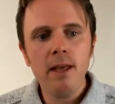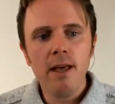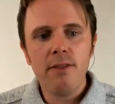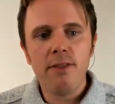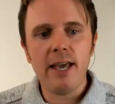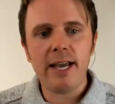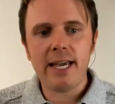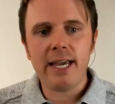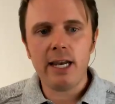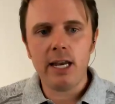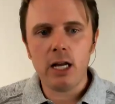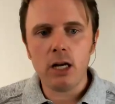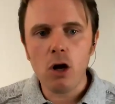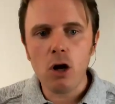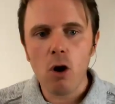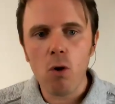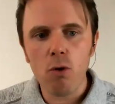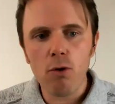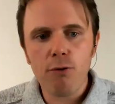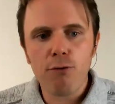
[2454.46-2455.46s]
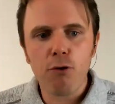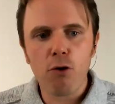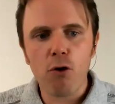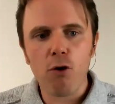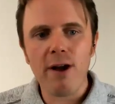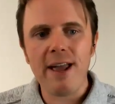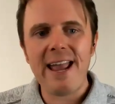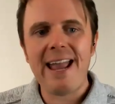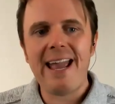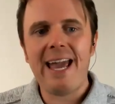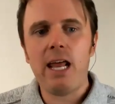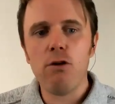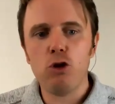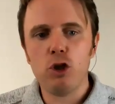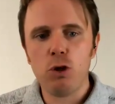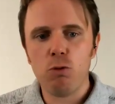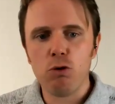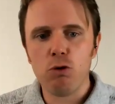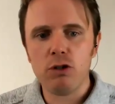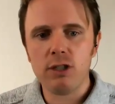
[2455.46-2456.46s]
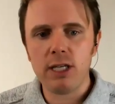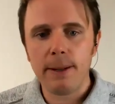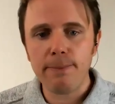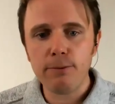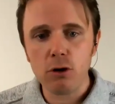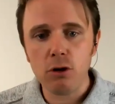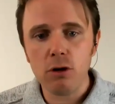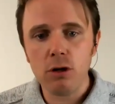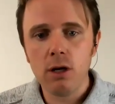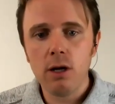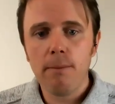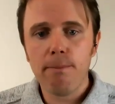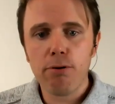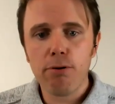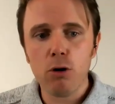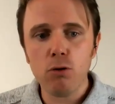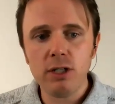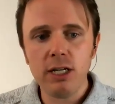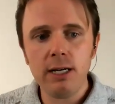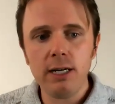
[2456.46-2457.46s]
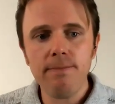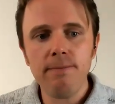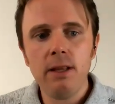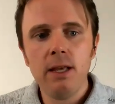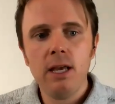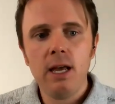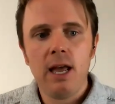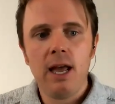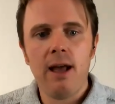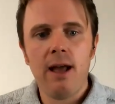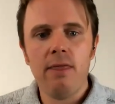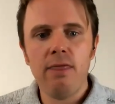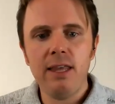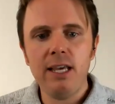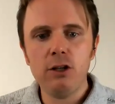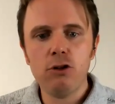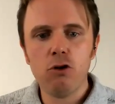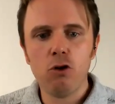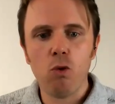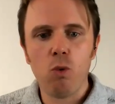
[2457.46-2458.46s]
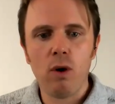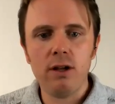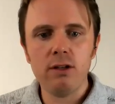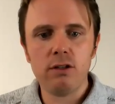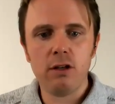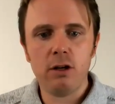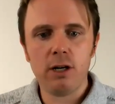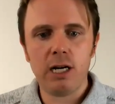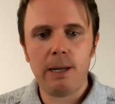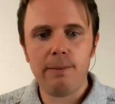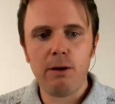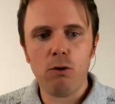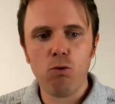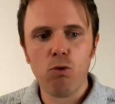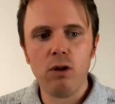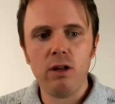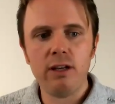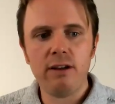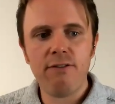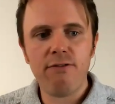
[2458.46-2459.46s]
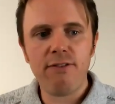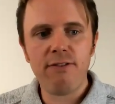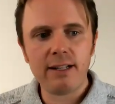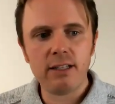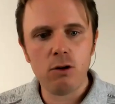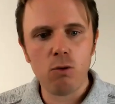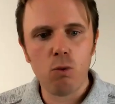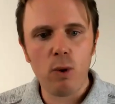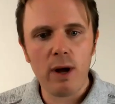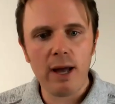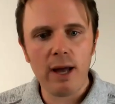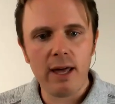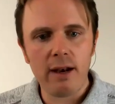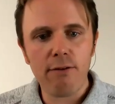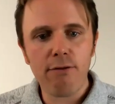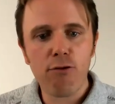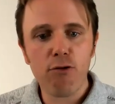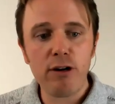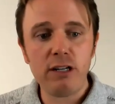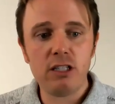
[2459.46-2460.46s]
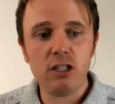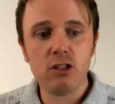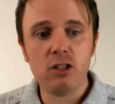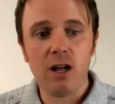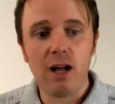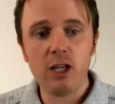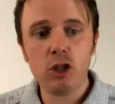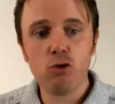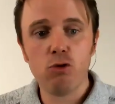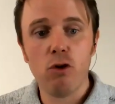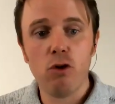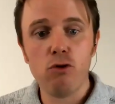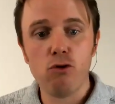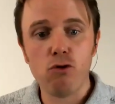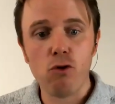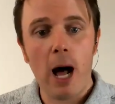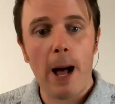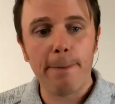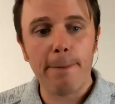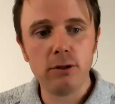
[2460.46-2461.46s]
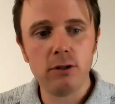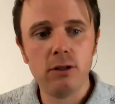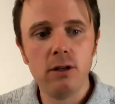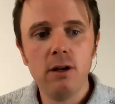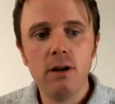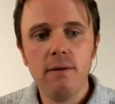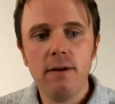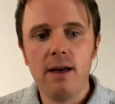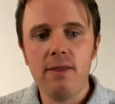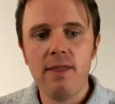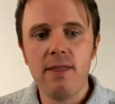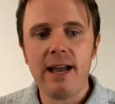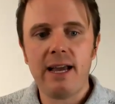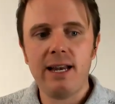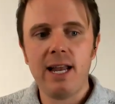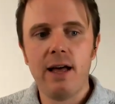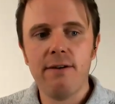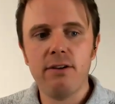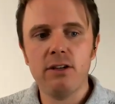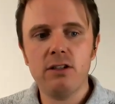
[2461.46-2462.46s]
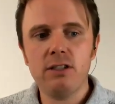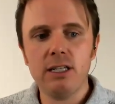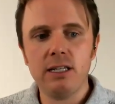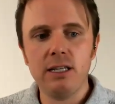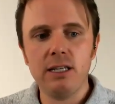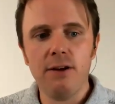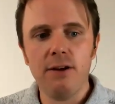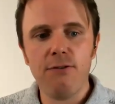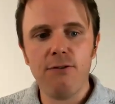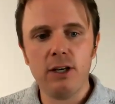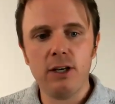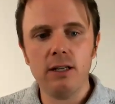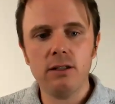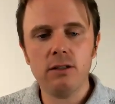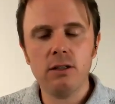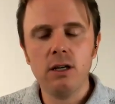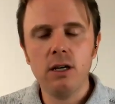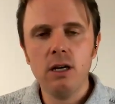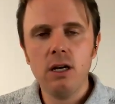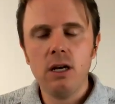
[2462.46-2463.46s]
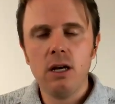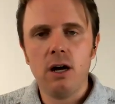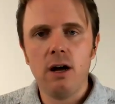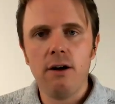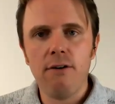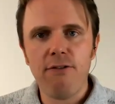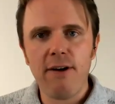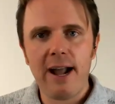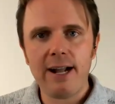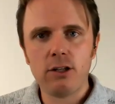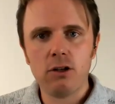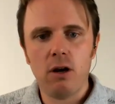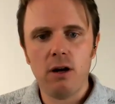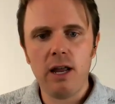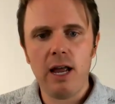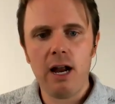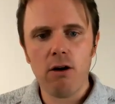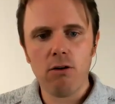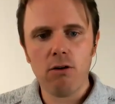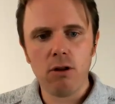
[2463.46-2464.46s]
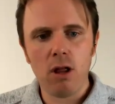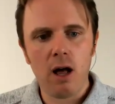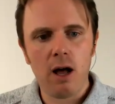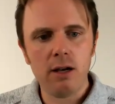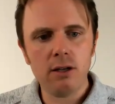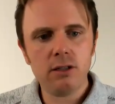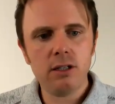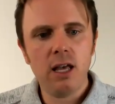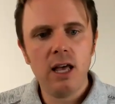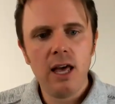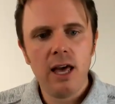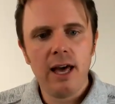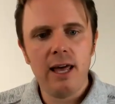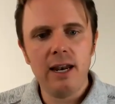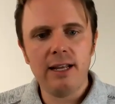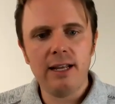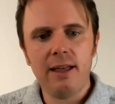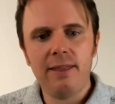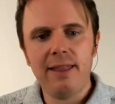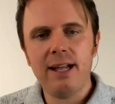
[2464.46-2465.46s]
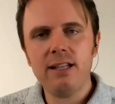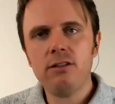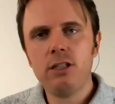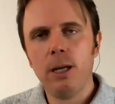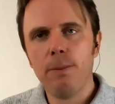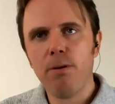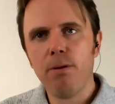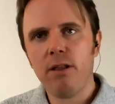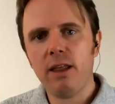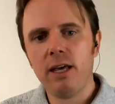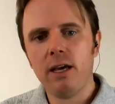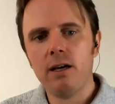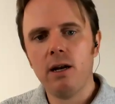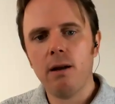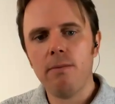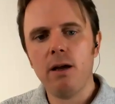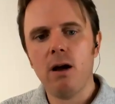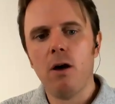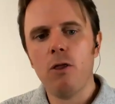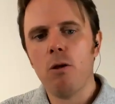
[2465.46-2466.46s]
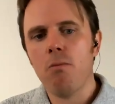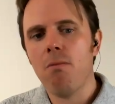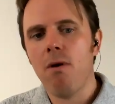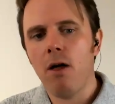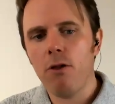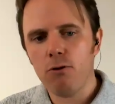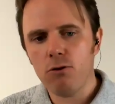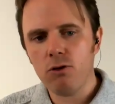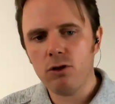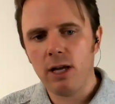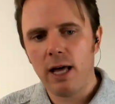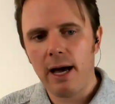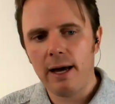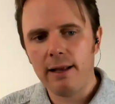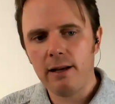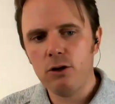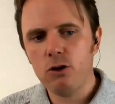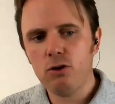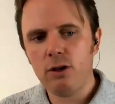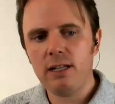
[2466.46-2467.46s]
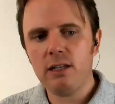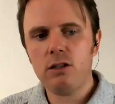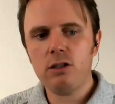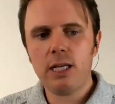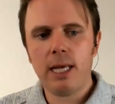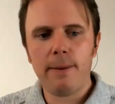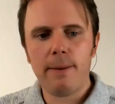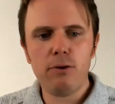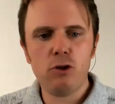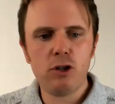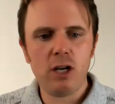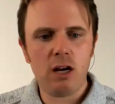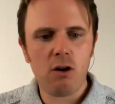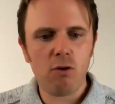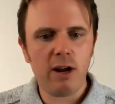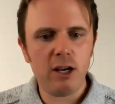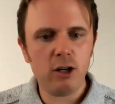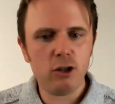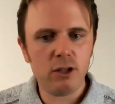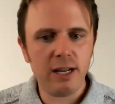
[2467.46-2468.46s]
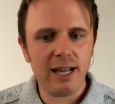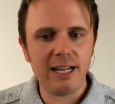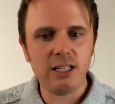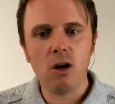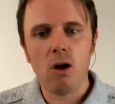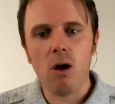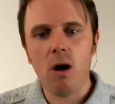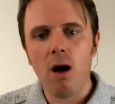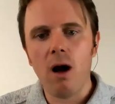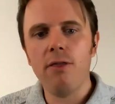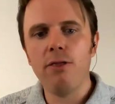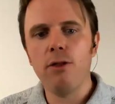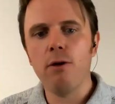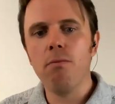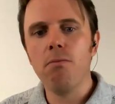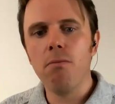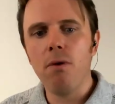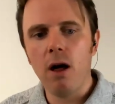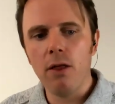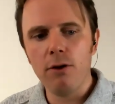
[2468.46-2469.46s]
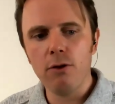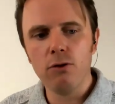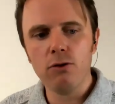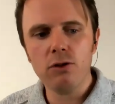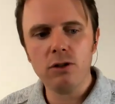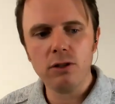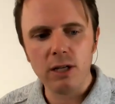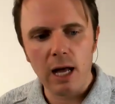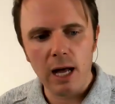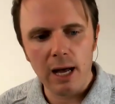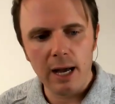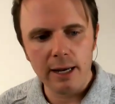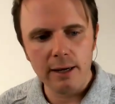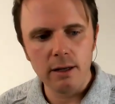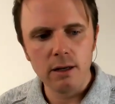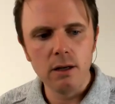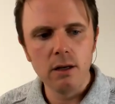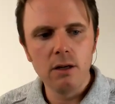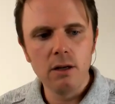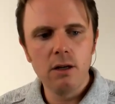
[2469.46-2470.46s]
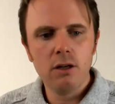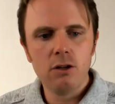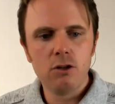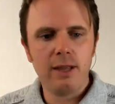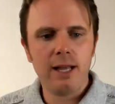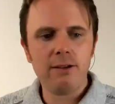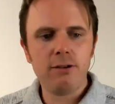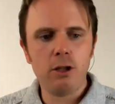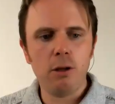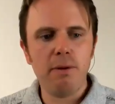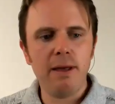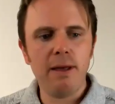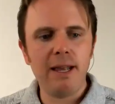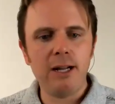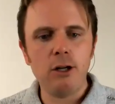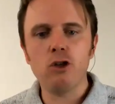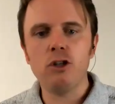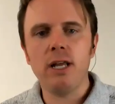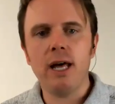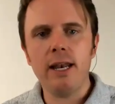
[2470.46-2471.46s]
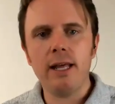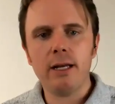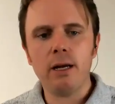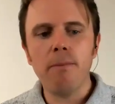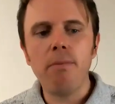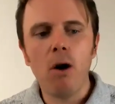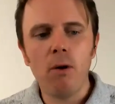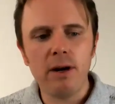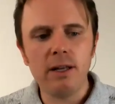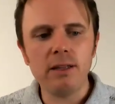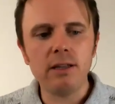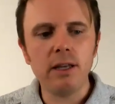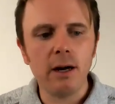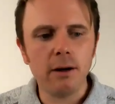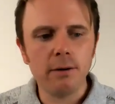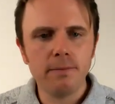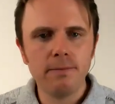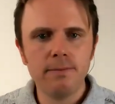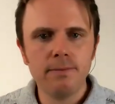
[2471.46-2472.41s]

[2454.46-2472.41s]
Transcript: that can encode for androgen receptor protein. And these are the ones that are going to be really affected when free testosterone drops. And that can have a significant effect on hair loss. And that's typically going to be on the mother side. Usually it skips generation and it's on the mother's side. So that's the big genetic component there.